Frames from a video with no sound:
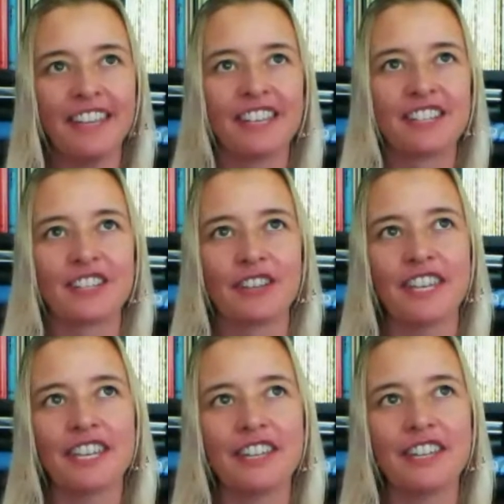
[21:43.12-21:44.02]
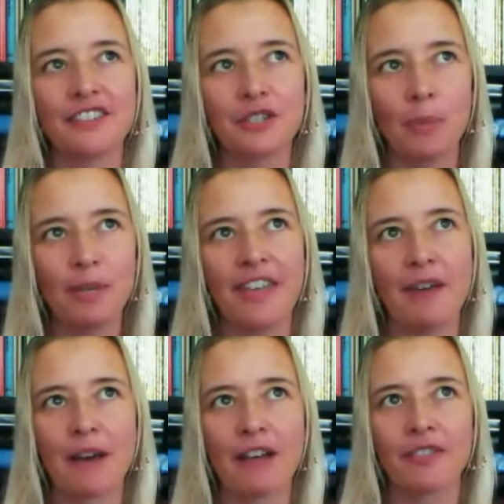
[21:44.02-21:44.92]
So the topic that
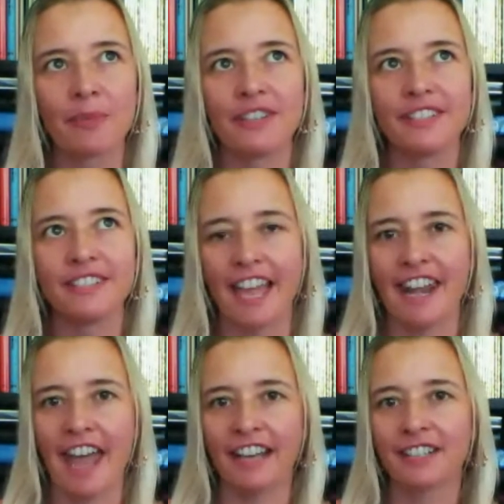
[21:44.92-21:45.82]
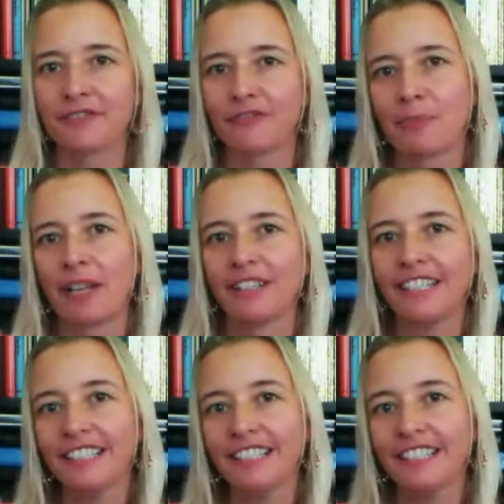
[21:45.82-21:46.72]
month was an act of rebellion.